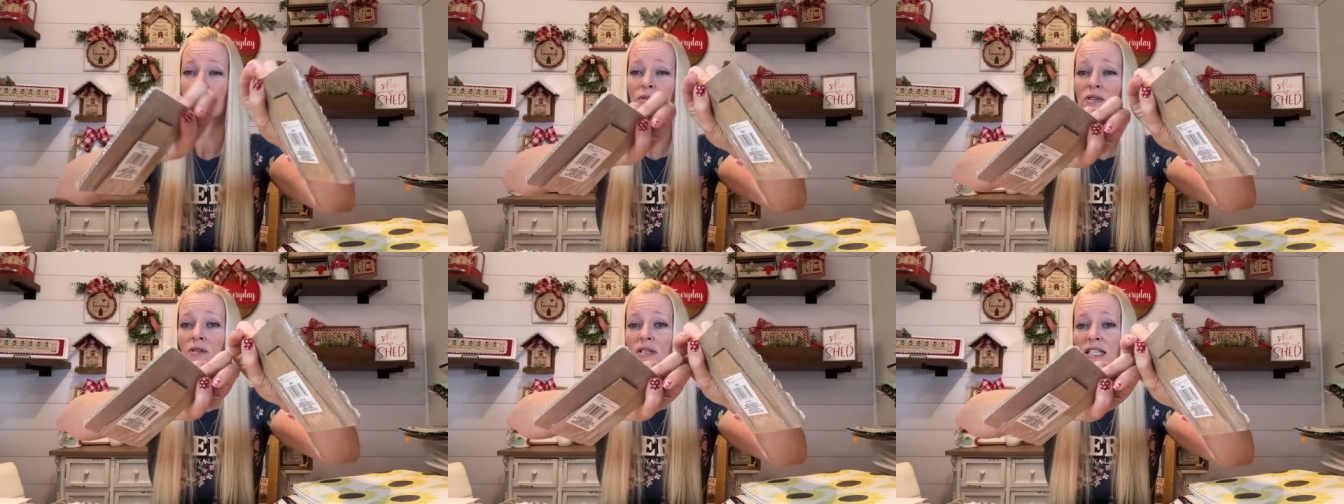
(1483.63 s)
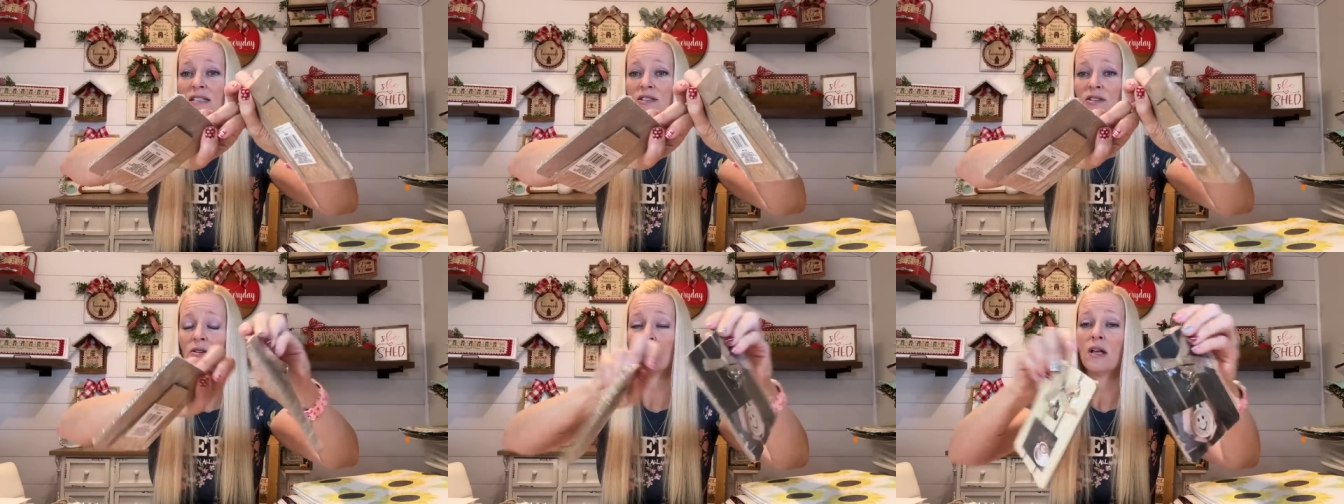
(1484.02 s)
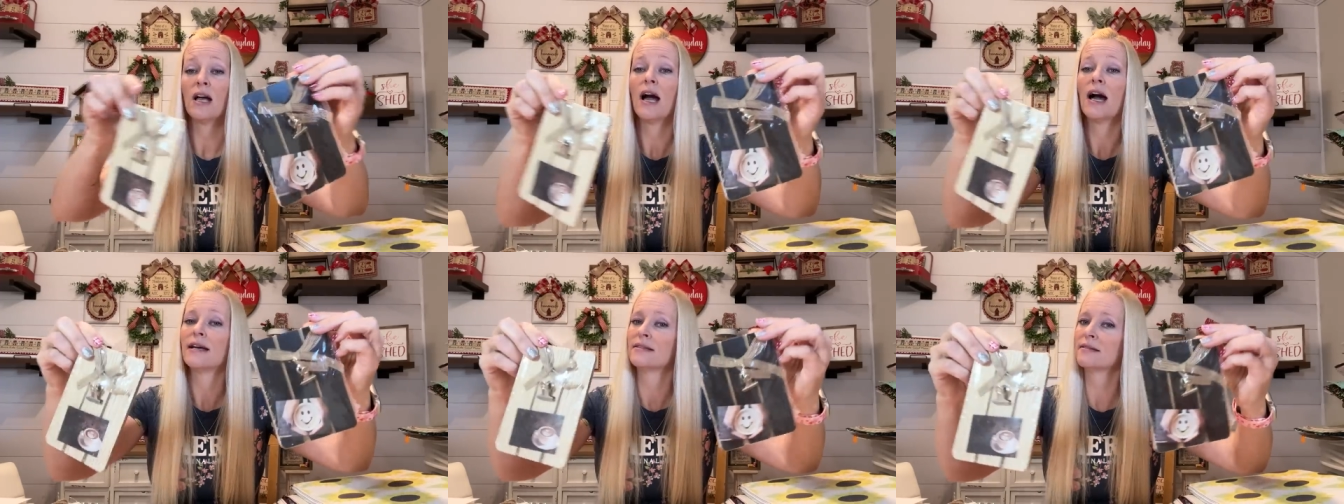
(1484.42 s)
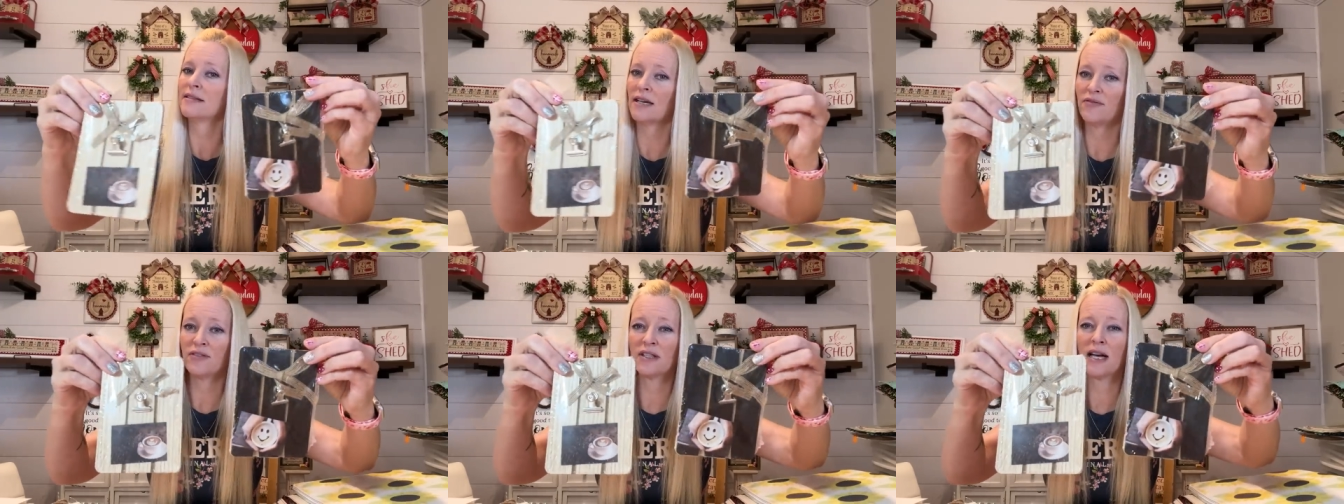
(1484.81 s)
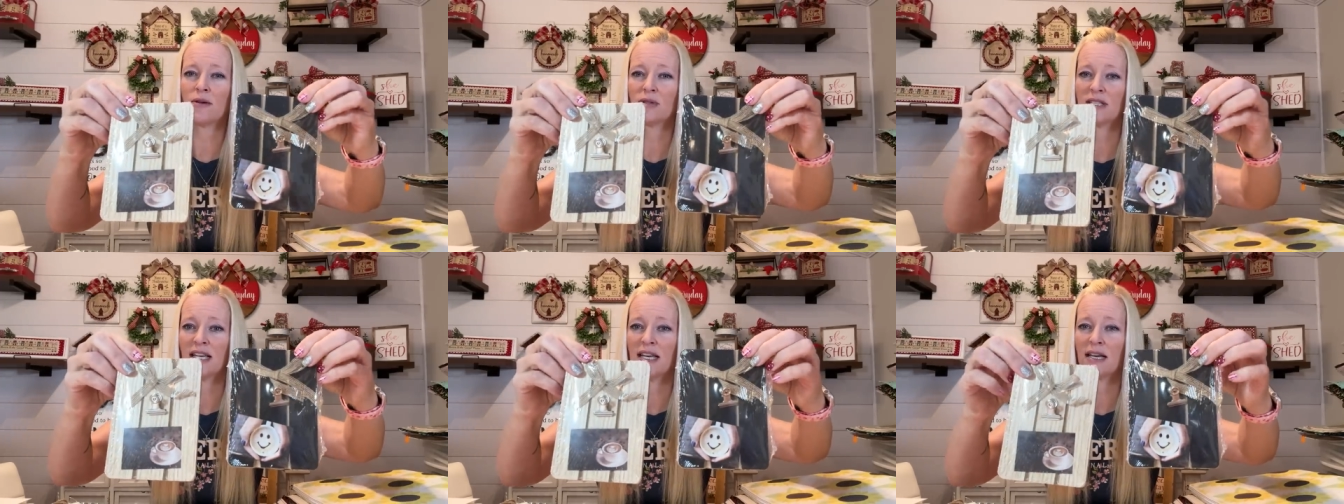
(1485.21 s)
little easel definitely I
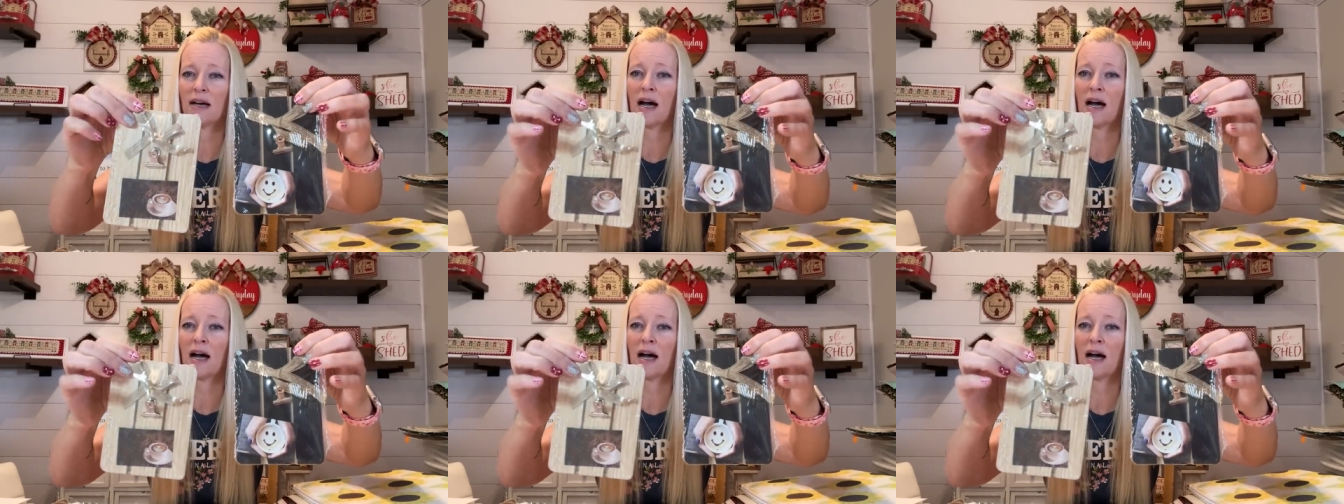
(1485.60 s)
would take,